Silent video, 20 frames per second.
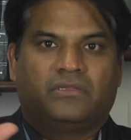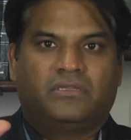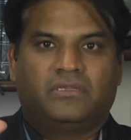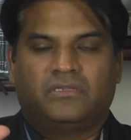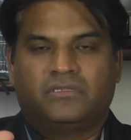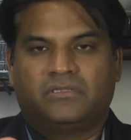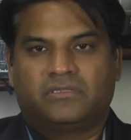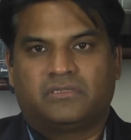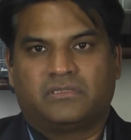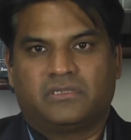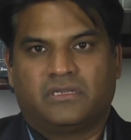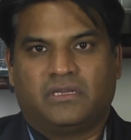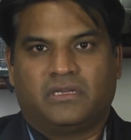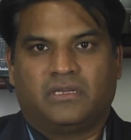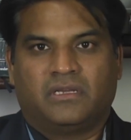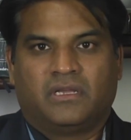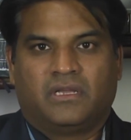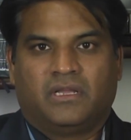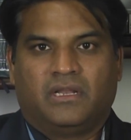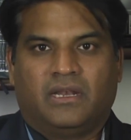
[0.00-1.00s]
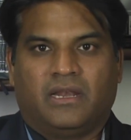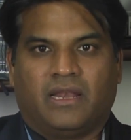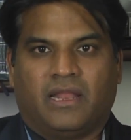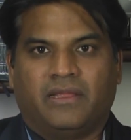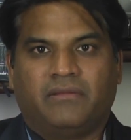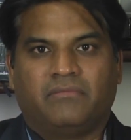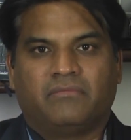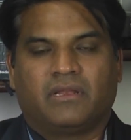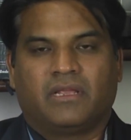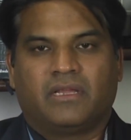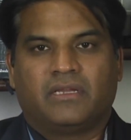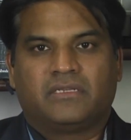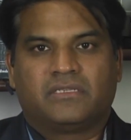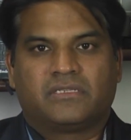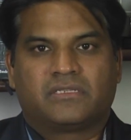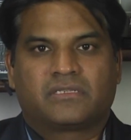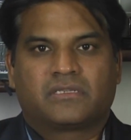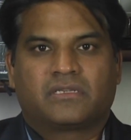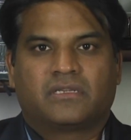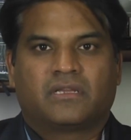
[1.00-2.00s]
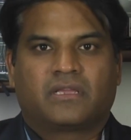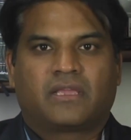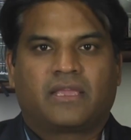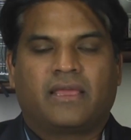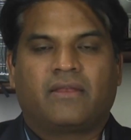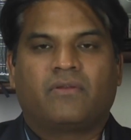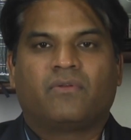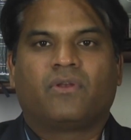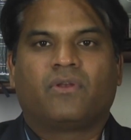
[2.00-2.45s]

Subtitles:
these limelights can